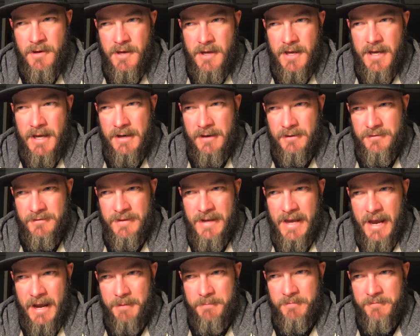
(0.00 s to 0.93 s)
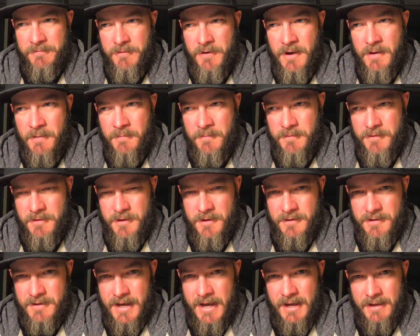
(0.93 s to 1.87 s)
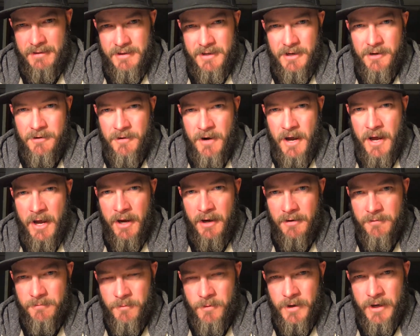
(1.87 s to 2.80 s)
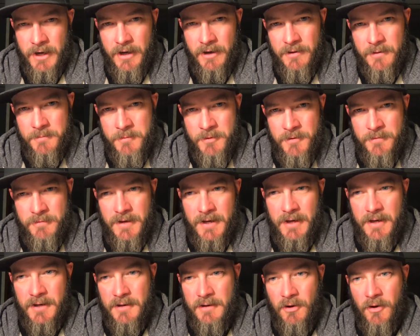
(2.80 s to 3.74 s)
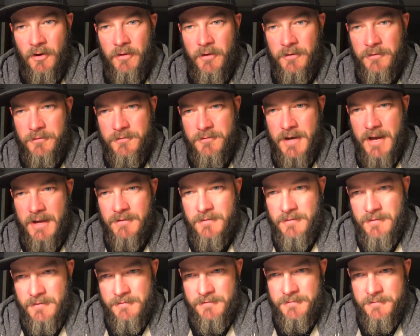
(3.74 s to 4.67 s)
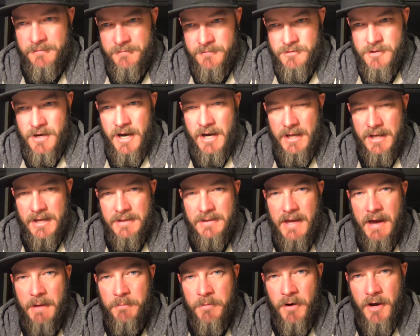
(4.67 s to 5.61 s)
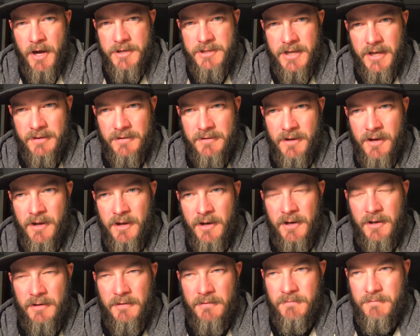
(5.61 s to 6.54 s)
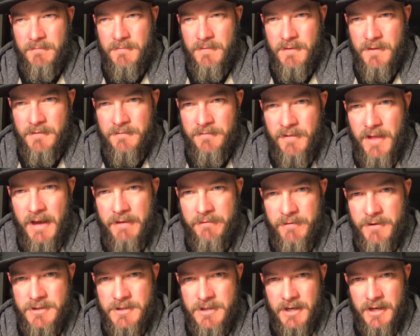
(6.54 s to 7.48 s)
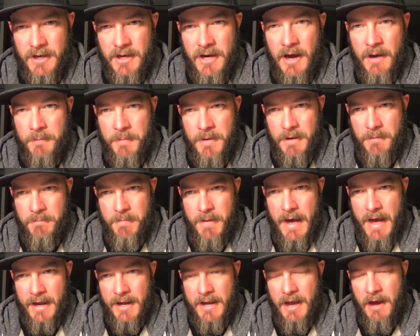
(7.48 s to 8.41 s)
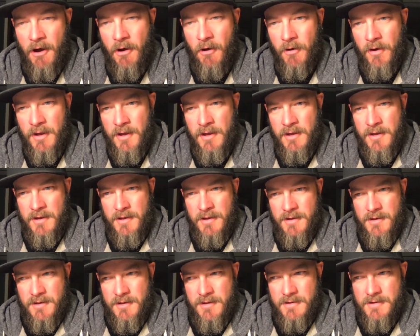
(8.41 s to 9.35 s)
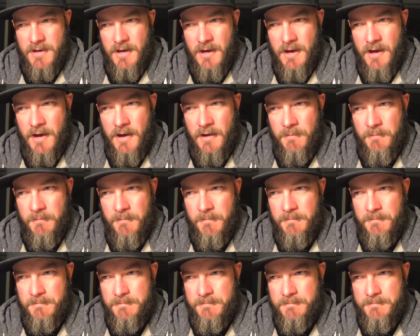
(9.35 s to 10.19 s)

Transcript: an escape from the daily grind of working on the movie and all the stress of trying to get that project done. And the fly fishing got me back out, um,